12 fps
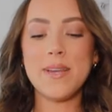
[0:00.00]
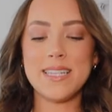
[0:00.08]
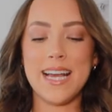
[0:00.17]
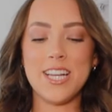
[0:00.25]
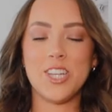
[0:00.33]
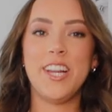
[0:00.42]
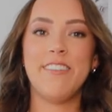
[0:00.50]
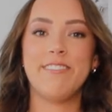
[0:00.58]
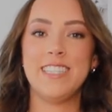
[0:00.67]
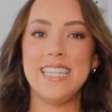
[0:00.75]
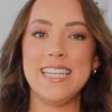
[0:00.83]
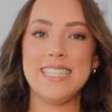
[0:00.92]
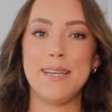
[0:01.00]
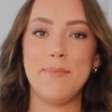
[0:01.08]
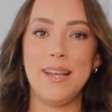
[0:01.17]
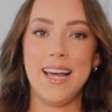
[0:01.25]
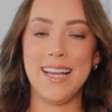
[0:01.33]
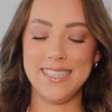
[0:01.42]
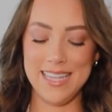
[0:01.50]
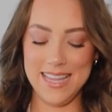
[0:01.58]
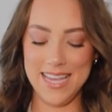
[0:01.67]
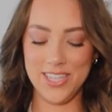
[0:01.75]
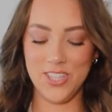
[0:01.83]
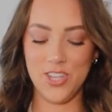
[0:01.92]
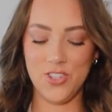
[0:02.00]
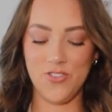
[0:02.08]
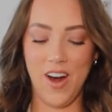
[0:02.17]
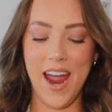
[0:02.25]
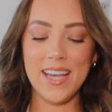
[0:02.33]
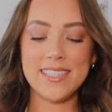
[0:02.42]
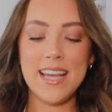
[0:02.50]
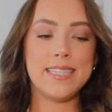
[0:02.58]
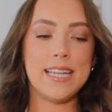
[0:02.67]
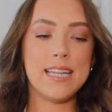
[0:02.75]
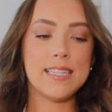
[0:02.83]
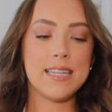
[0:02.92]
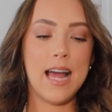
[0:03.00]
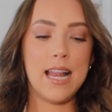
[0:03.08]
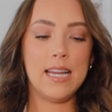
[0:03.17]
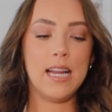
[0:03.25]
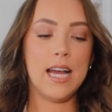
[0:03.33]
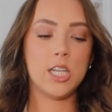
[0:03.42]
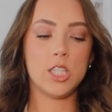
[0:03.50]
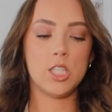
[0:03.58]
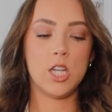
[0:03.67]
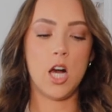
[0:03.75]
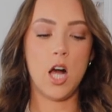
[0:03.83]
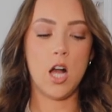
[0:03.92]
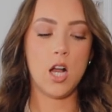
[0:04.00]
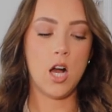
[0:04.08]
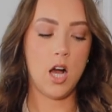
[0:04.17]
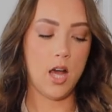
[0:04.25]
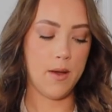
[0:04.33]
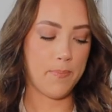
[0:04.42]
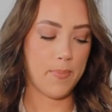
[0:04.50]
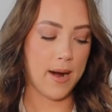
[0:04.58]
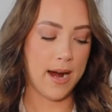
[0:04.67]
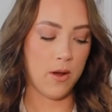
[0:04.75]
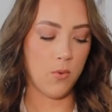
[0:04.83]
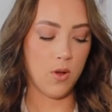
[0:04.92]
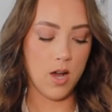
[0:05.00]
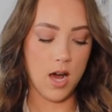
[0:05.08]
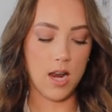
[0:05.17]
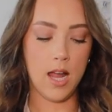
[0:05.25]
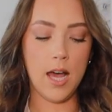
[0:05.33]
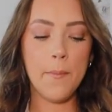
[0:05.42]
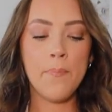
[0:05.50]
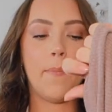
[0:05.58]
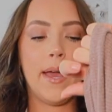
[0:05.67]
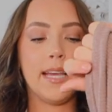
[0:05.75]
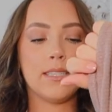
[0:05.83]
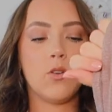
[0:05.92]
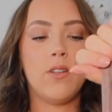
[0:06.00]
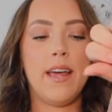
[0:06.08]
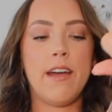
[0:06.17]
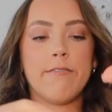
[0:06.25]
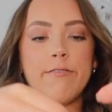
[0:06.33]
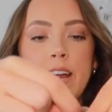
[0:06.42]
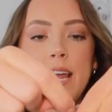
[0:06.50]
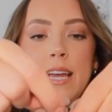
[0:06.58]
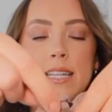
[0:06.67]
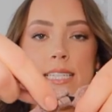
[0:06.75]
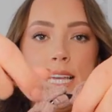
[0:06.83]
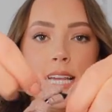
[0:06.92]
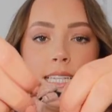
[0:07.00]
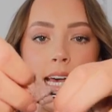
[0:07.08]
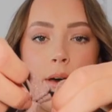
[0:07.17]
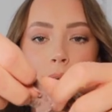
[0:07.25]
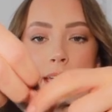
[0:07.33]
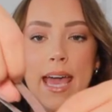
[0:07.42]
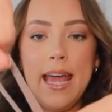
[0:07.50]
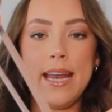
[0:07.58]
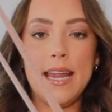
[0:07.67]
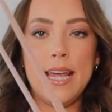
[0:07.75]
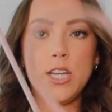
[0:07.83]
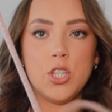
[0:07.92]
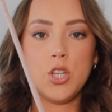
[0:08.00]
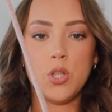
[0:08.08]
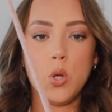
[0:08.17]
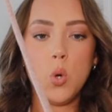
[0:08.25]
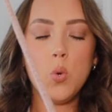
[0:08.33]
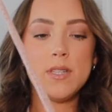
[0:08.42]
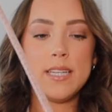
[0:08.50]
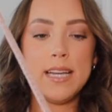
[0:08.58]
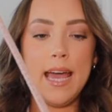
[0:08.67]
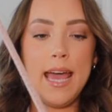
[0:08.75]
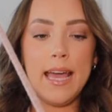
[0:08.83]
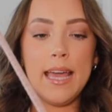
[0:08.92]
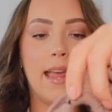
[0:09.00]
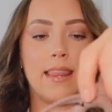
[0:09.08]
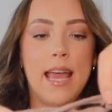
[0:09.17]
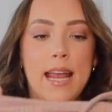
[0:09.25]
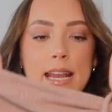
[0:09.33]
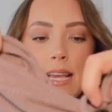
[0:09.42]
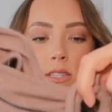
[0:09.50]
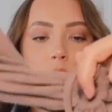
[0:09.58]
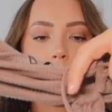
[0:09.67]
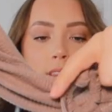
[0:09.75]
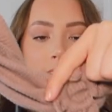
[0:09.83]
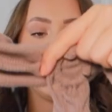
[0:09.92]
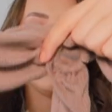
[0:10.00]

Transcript: is actually really similar to this dress. It's in a slightly like darker brown color, but it's got that ring detail again. It's just halter neck, and then it's got the